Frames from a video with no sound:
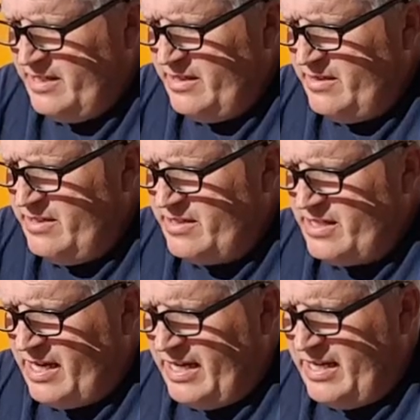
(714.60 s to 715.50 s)
the
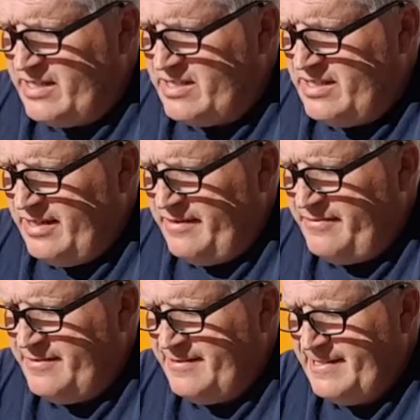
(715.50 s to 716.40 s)
design and
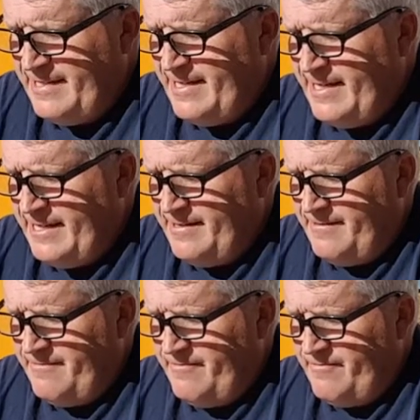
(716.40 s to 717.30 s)
stuff,
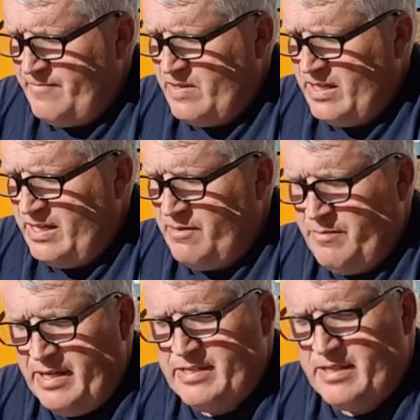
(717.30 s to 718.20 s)
it
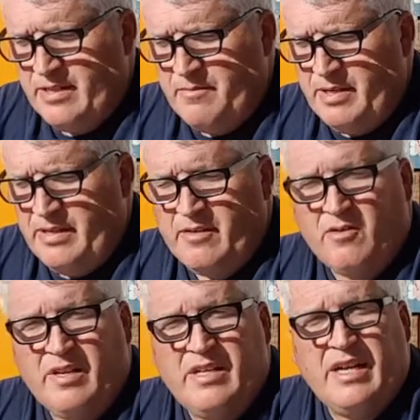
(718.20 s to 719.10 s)
could basically be early